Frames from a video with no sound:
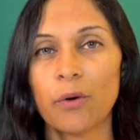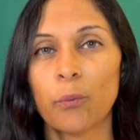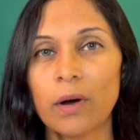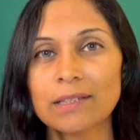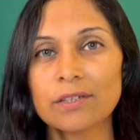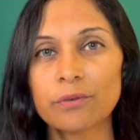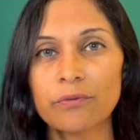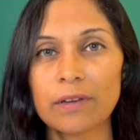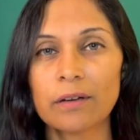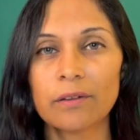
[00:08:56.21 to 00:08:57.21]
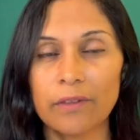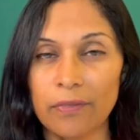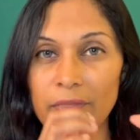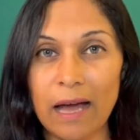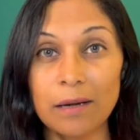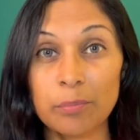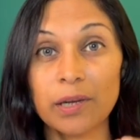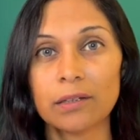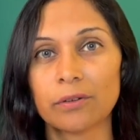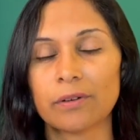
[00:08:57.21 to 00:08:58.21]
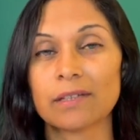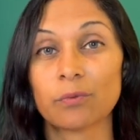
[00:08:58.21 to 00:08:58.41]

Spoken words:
Once you feel that that pillar is